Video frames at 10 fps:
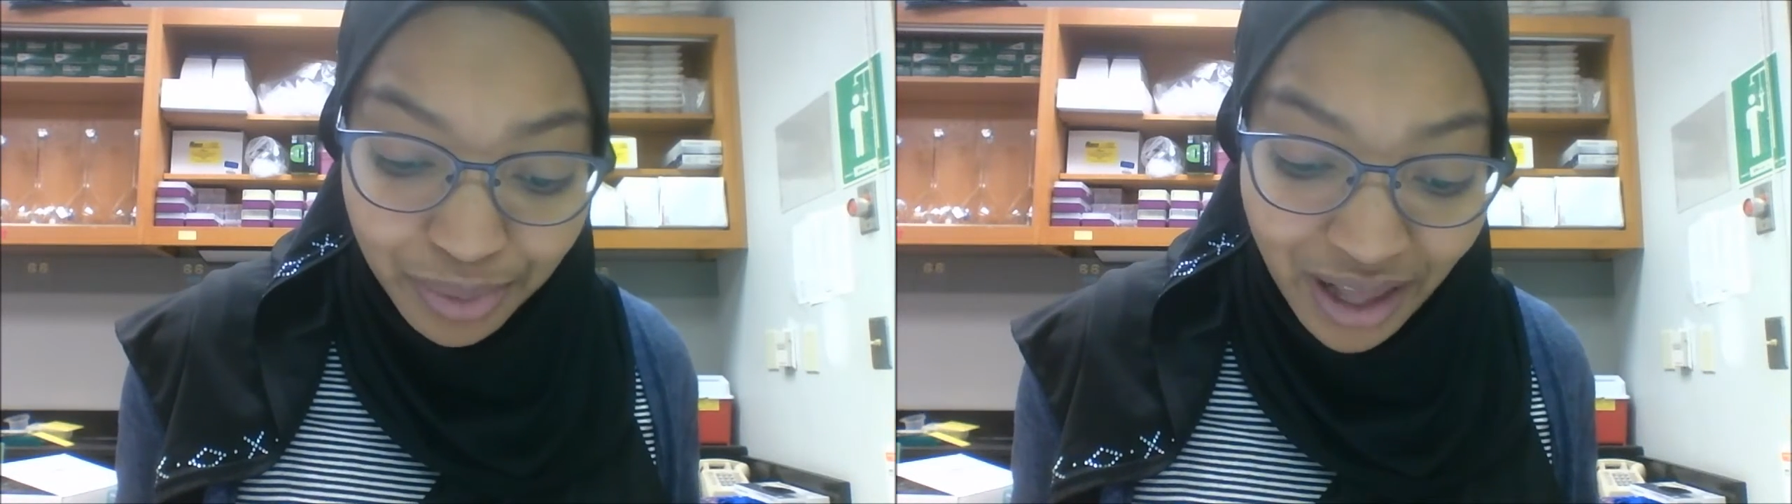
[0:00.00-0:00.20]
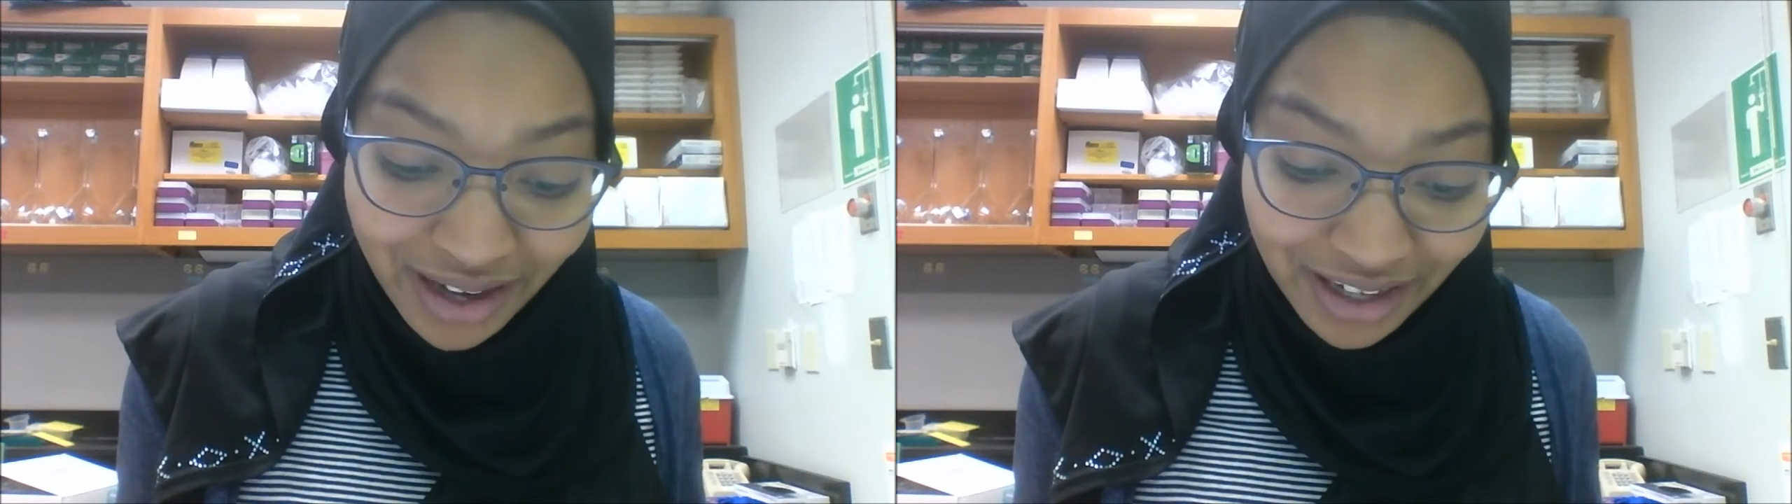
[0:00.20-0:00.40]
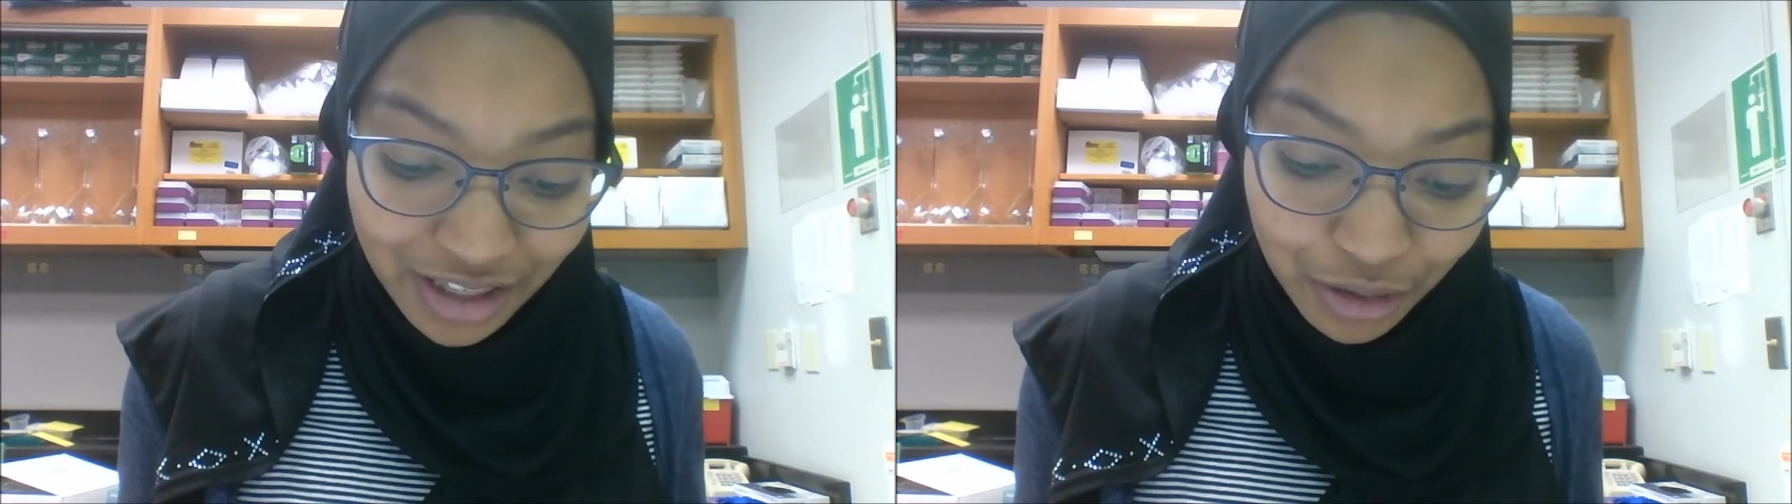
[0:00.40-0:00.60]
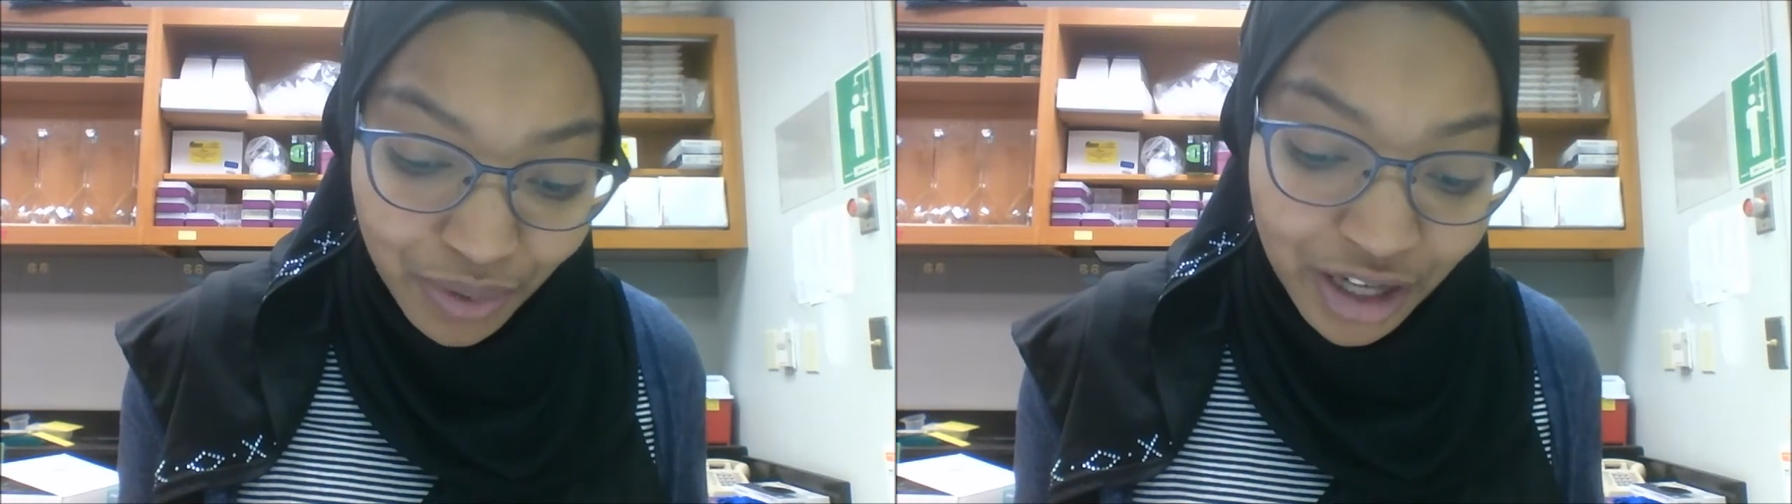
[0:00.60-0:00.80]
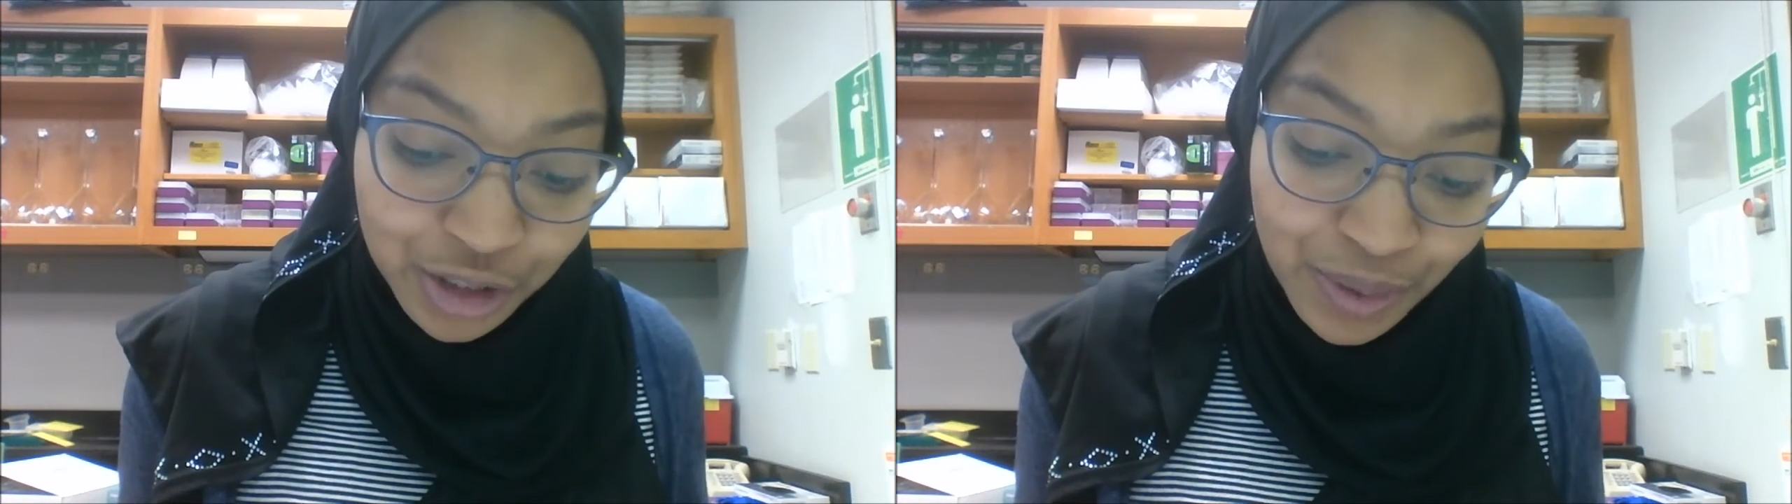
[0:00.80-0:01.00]
in the
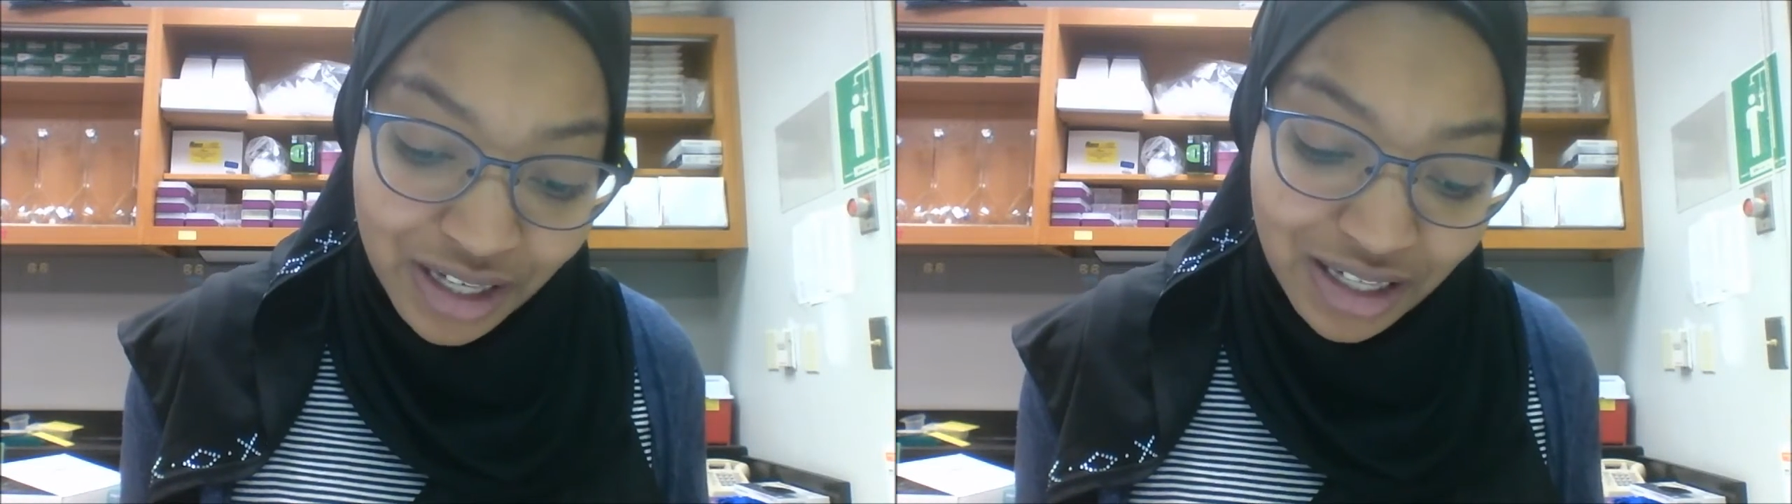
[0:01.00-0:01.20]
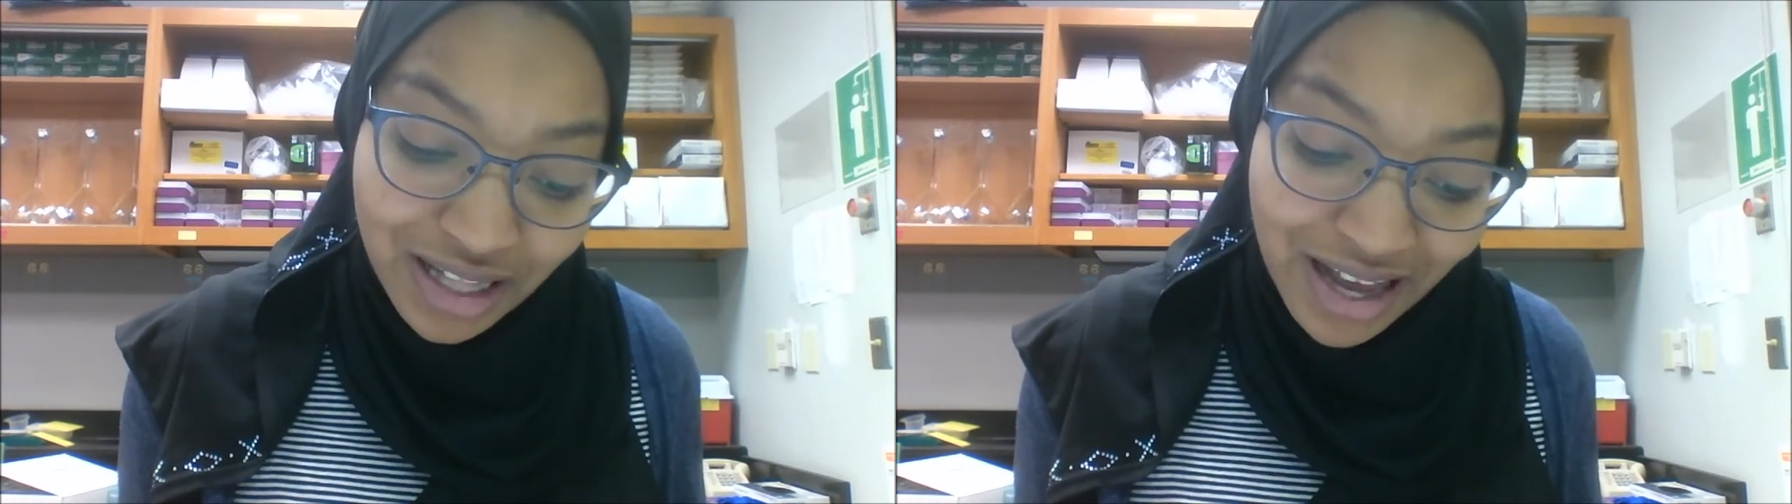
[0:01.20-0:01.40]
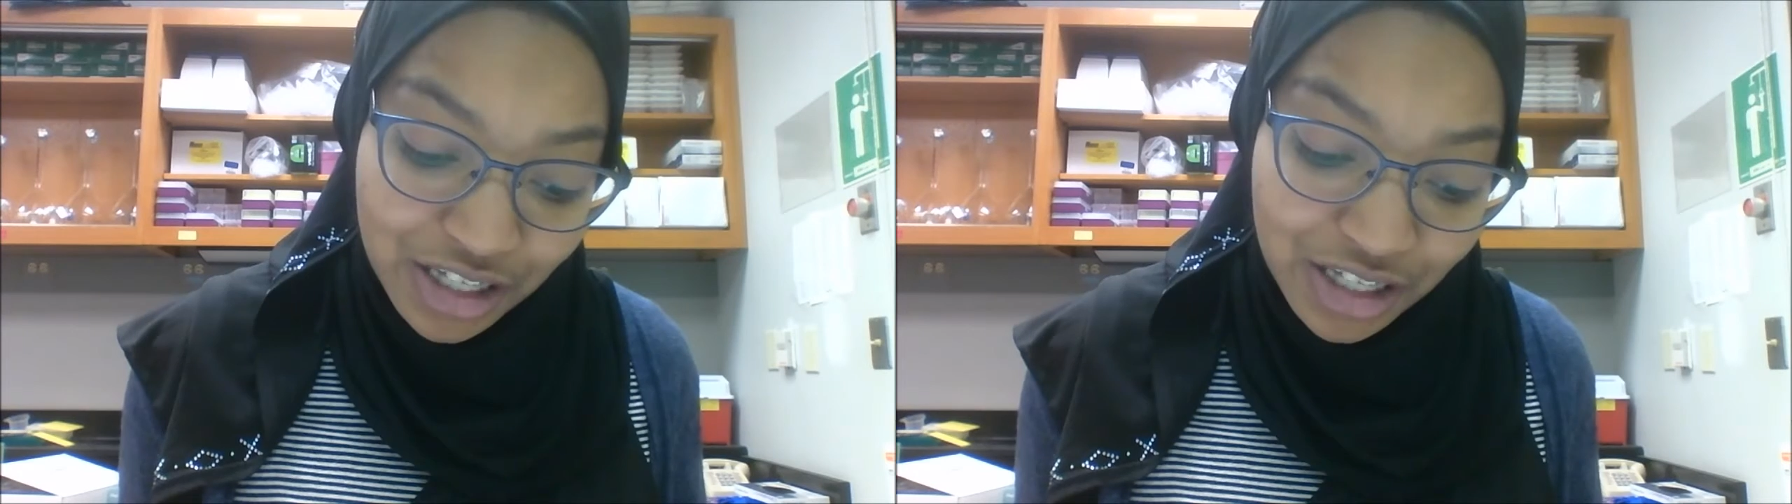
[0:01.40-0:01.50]
graduating class to